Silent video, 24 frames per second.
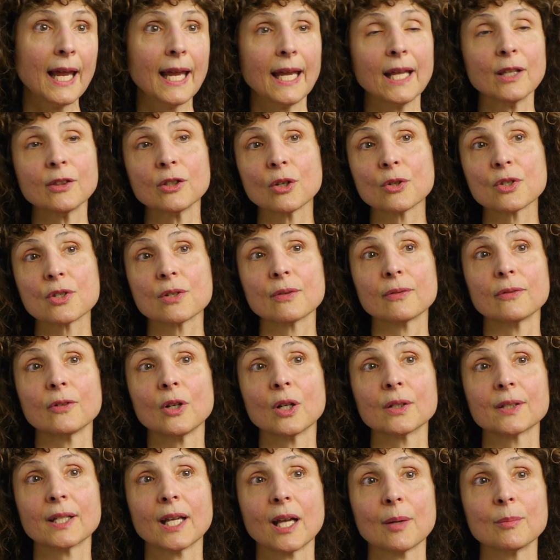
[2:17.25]
In those
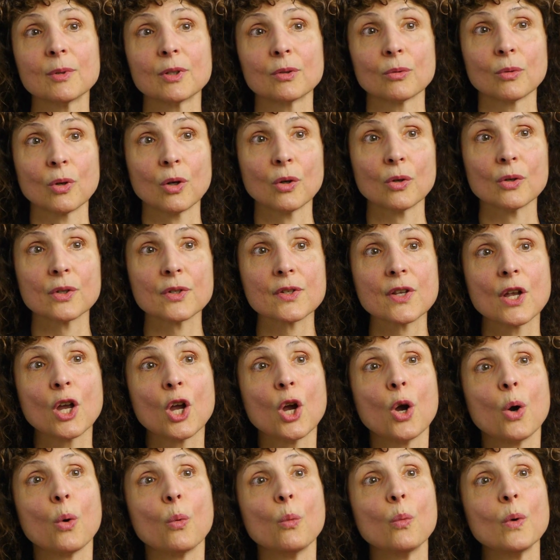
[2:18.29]
default habit roles,
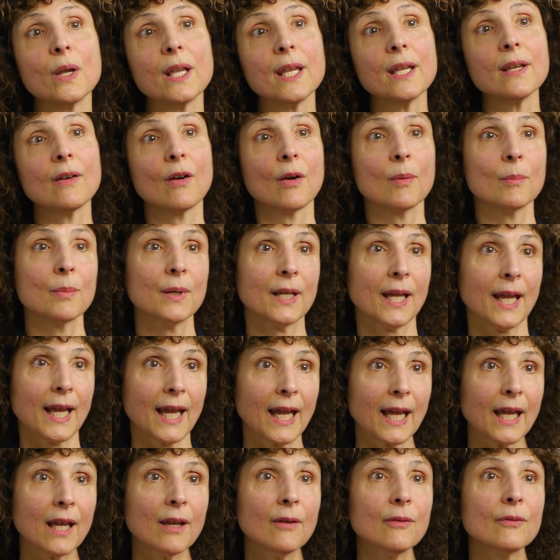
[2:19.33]
we
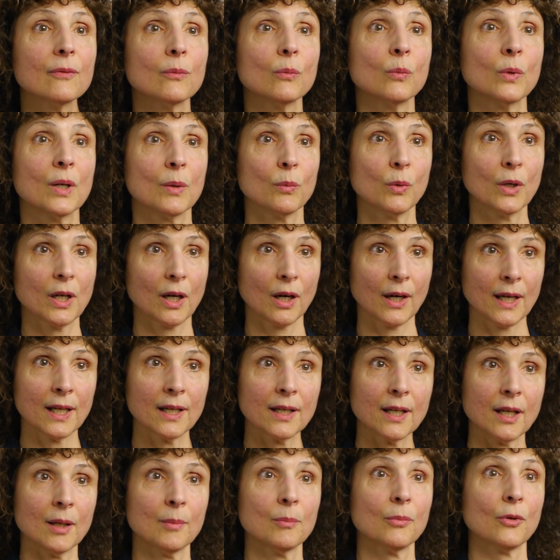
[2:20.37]
behave when we are
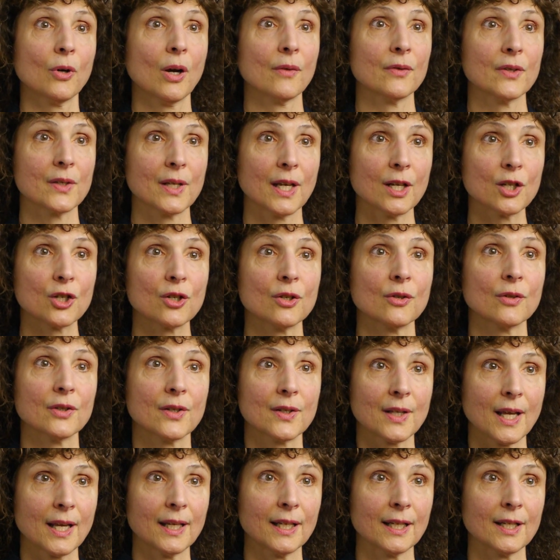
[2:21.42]
in improvisational
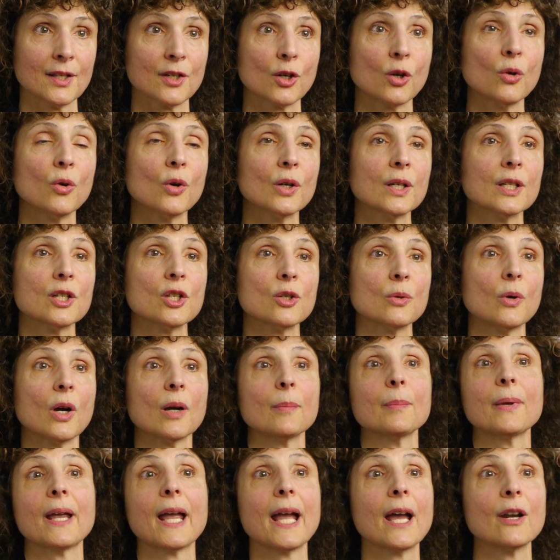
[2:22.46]
settings according to
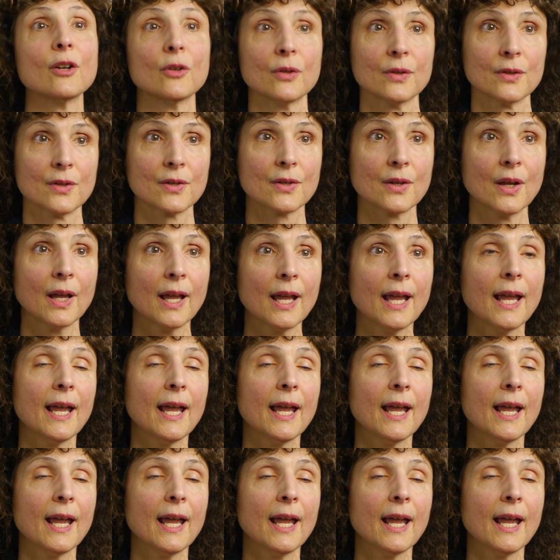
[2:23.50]
our patterns.